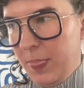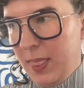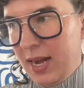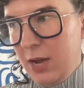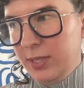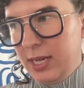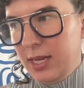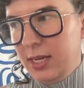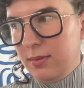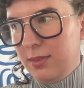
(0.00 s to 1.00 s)
I would
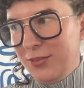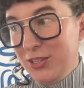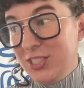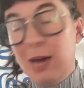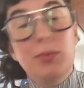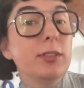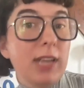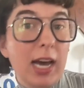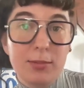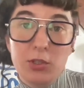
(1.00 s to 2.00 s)
say the first couple of
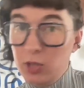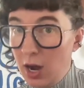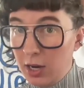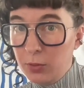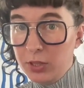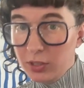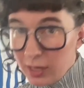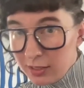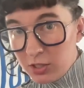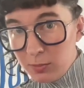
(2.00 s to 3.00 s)
times you talk with your
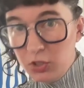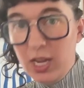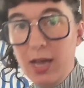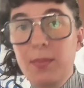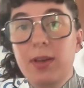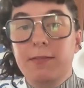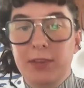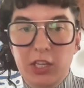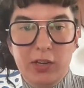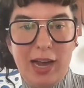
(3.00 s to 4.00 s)
custom gem,
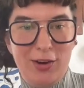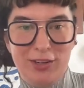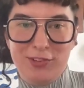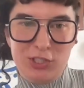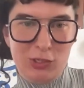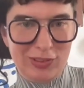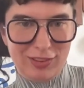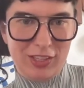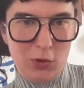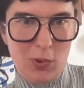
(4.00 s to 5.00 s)
figure out if it's doing the
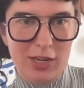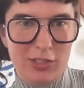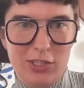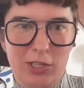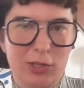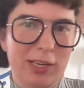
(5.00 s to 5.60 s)
thing you want it to do.